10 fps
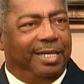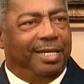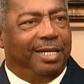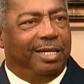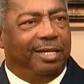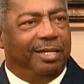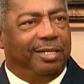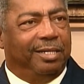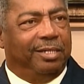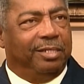
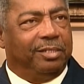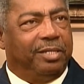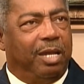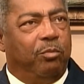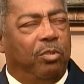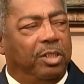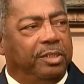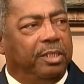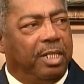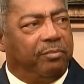
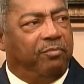that